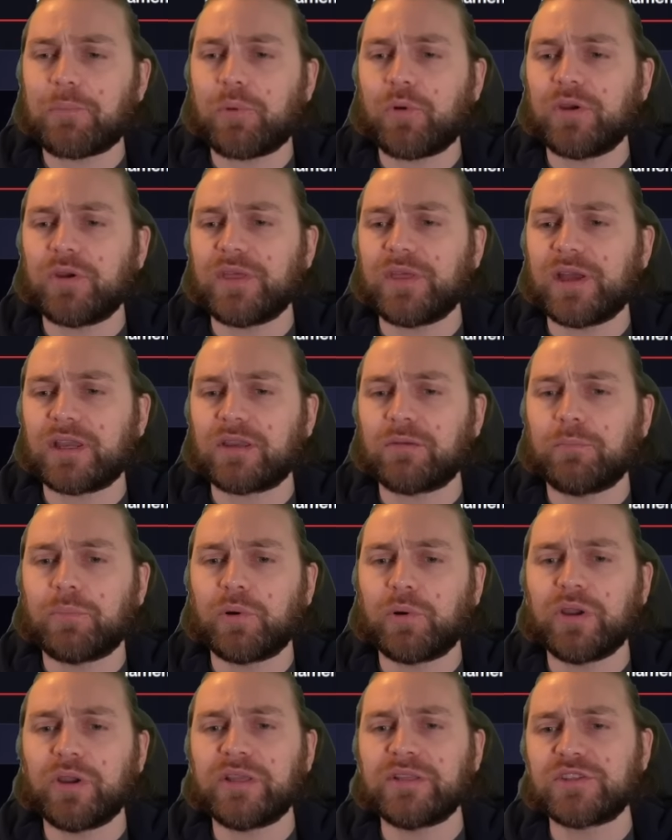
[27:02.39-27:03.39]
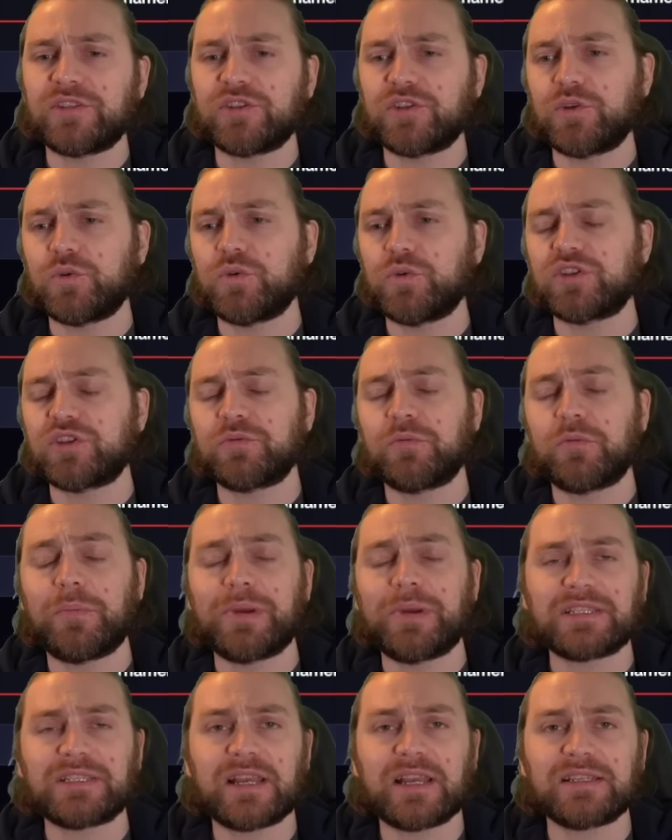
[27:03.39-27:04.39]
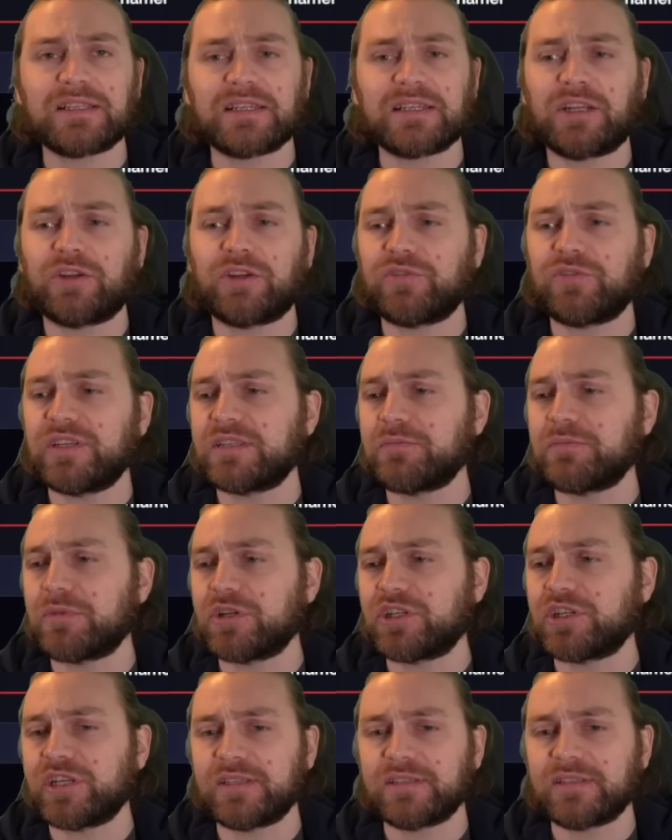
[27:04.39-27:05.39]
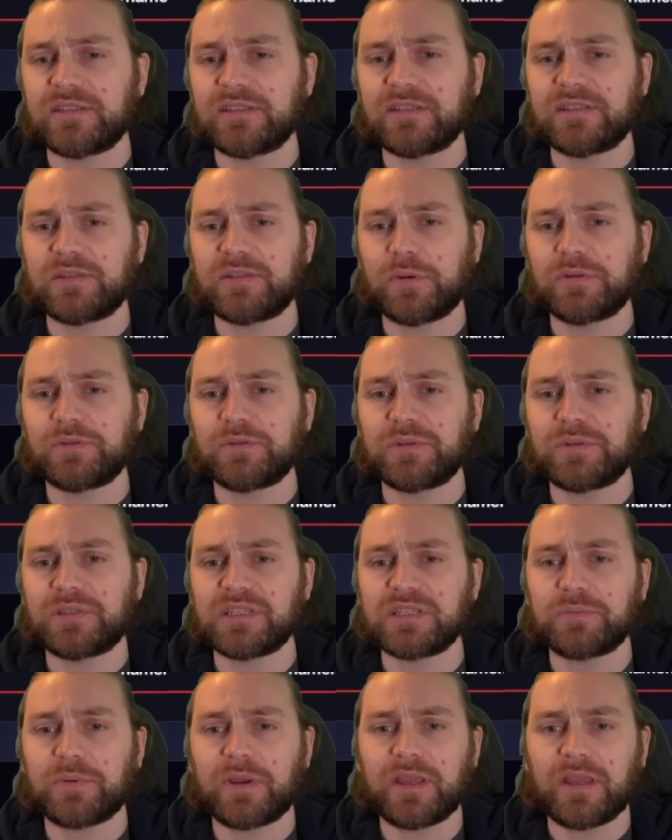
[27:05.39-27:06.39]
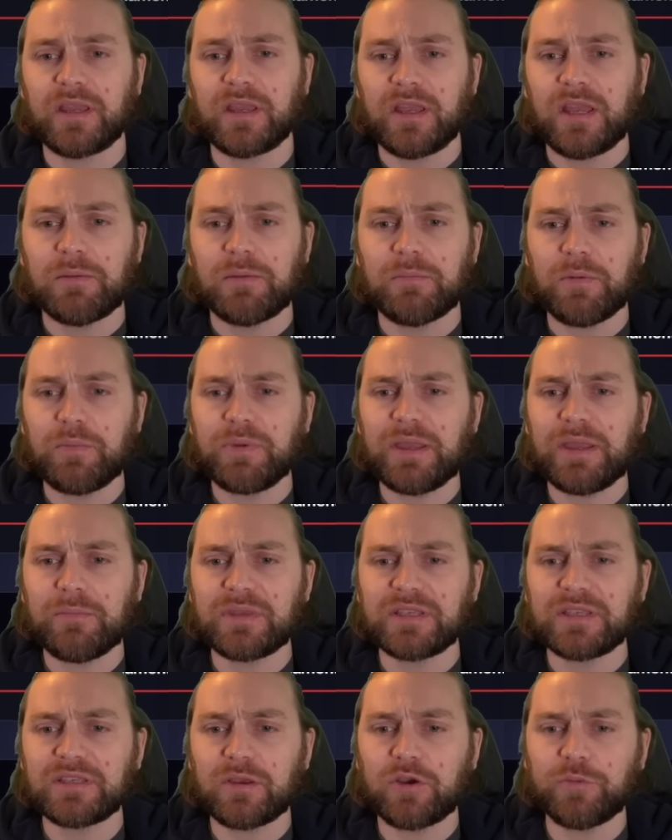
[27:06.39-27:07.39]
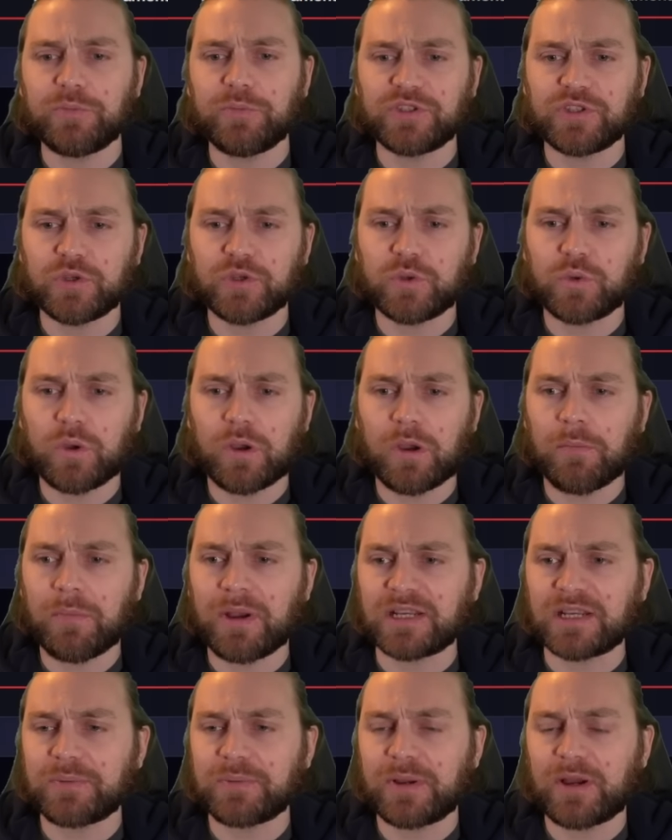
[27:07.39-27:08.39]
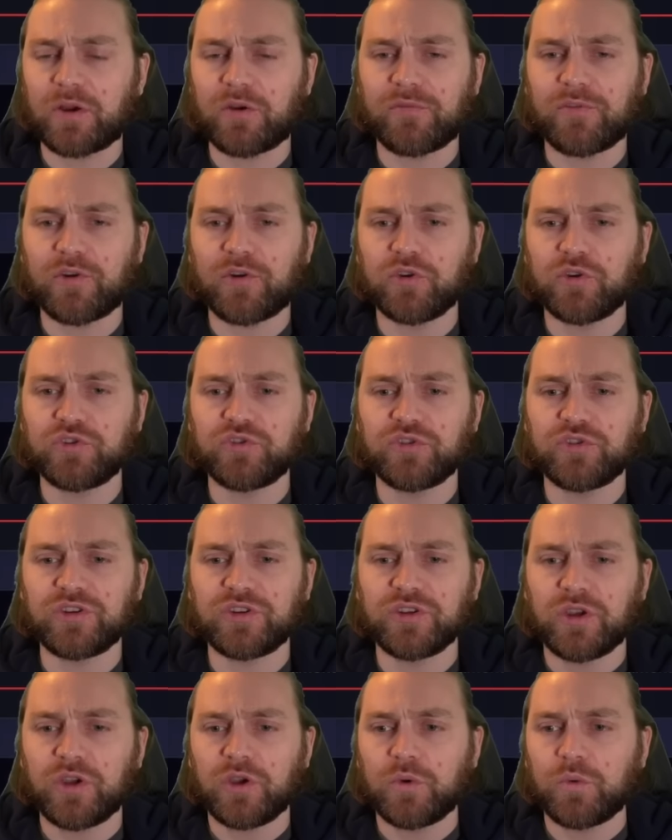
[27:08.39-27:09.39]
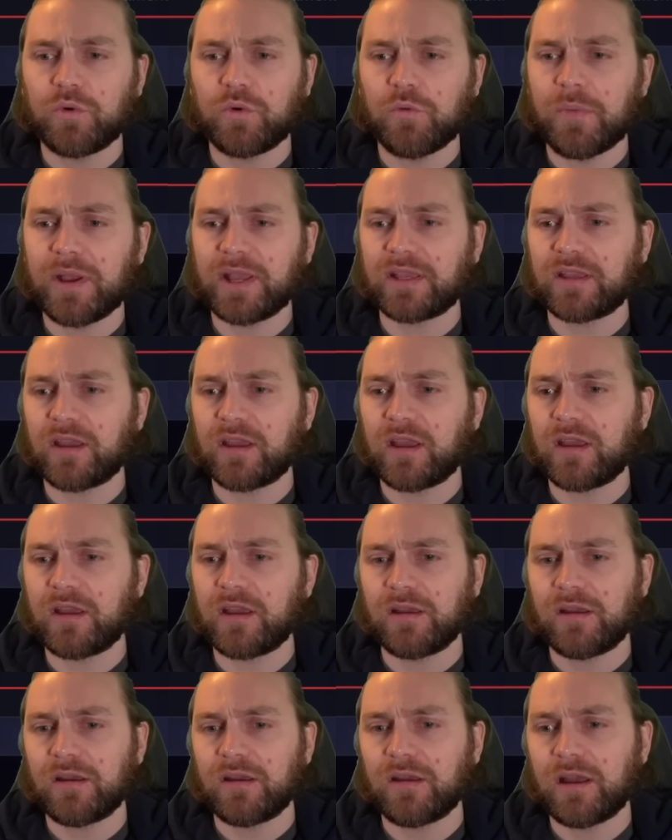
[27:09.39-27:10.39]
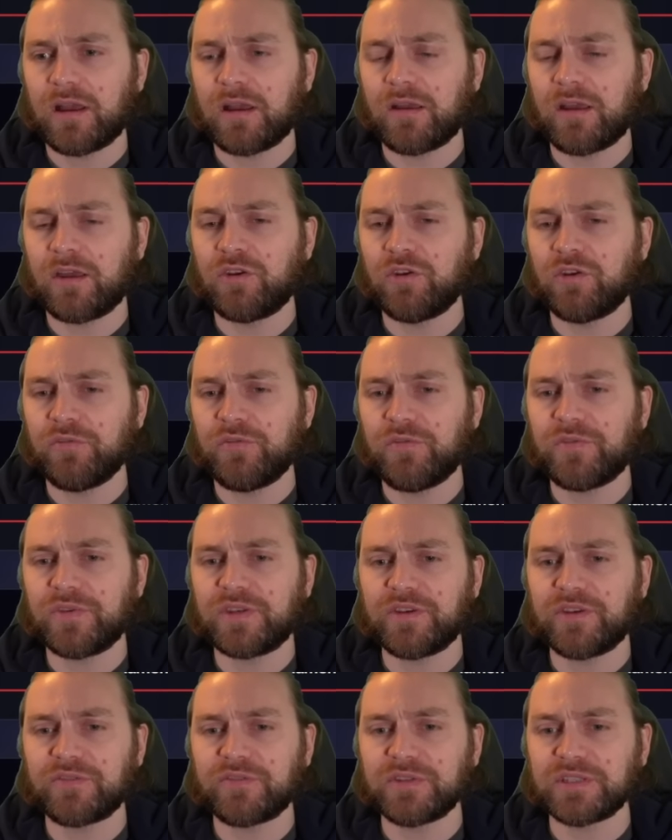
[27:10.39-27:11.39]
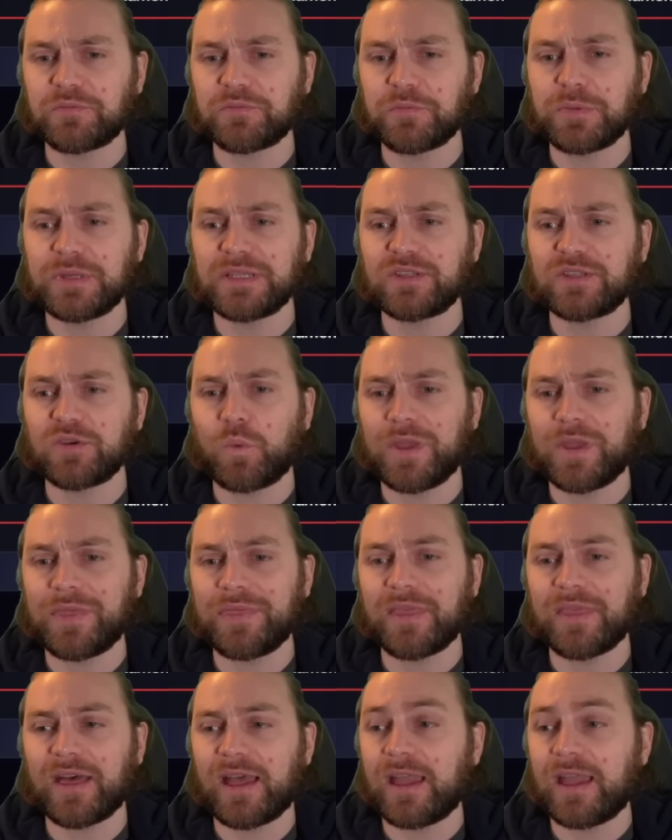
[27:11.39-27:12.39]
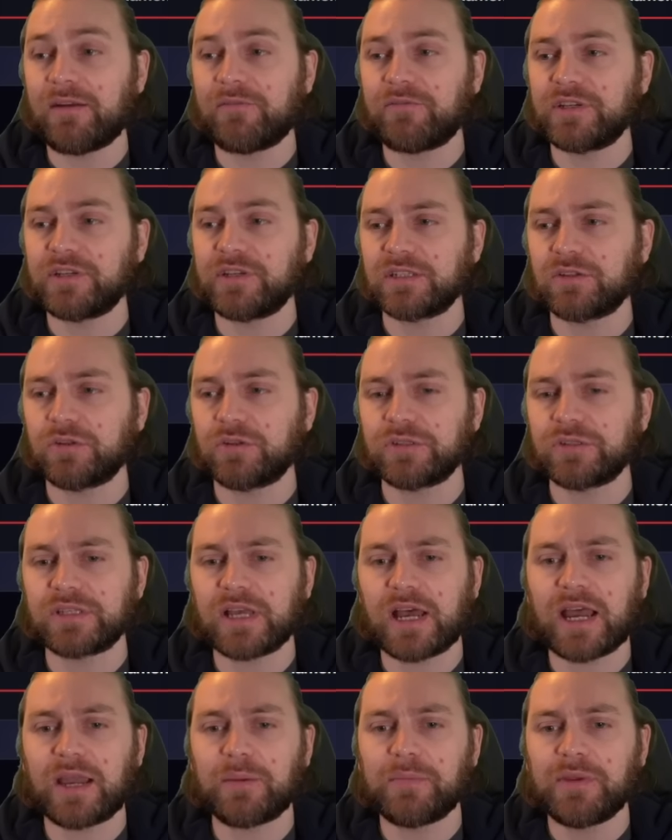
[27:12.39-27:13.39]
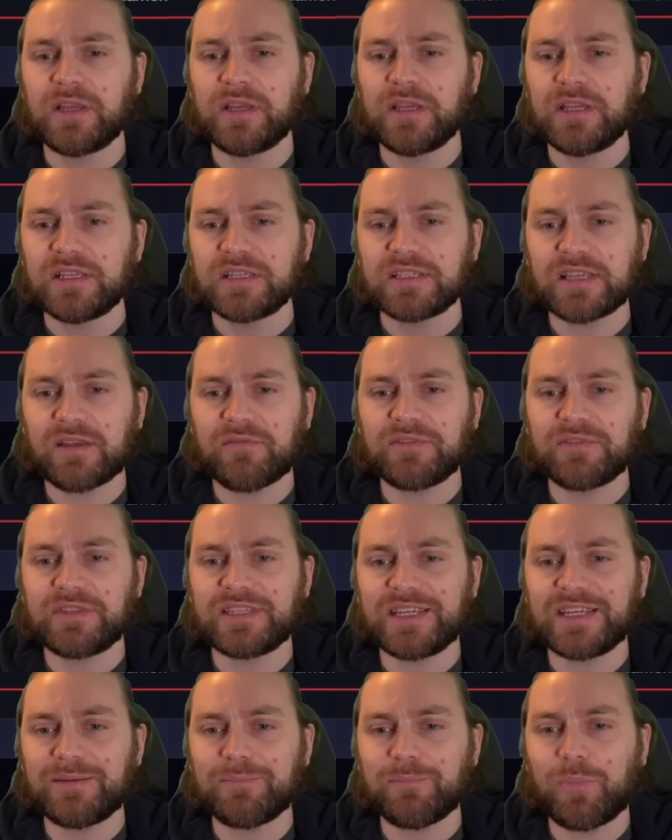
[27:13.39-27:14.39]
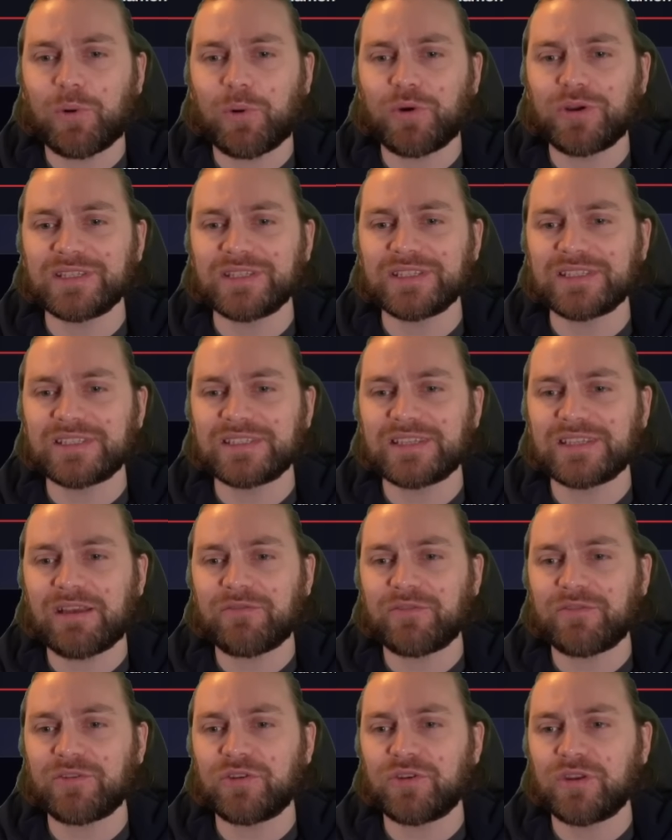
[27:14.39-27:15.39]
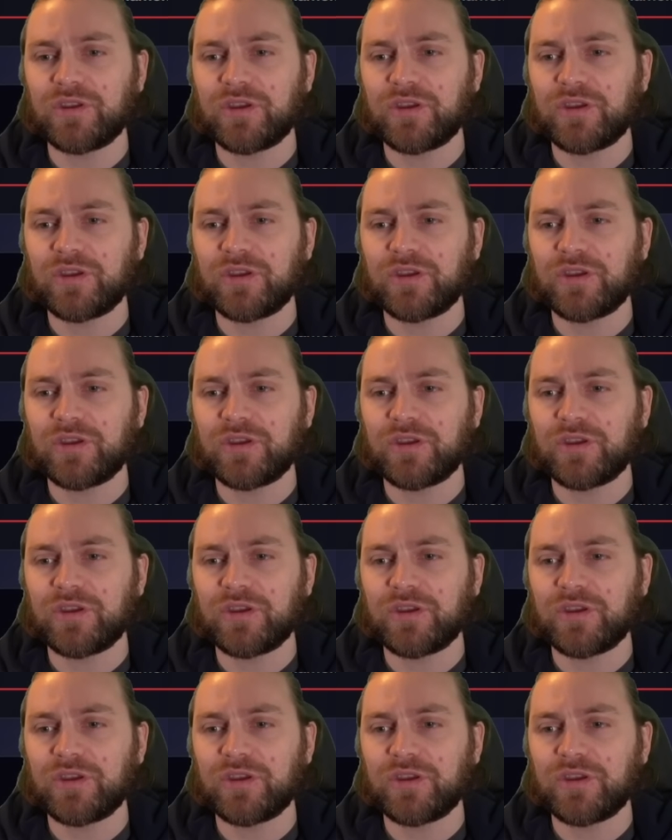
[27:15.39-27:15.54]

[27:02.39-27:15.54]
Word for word: point that I can put into some of my stats, increasing my chances to be able to participate. Maybe get me up to a max power of 100 will make a, enough of a difference for me to win that every single time. 17.7,